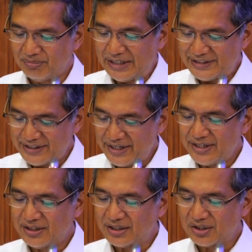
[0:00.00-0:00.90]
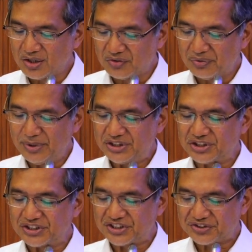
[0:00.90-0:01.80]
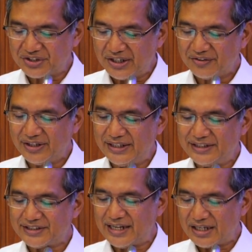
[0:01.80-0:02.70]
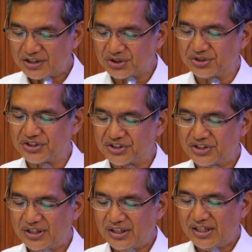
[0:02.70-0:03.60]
by saying that the government shall strengthen its actions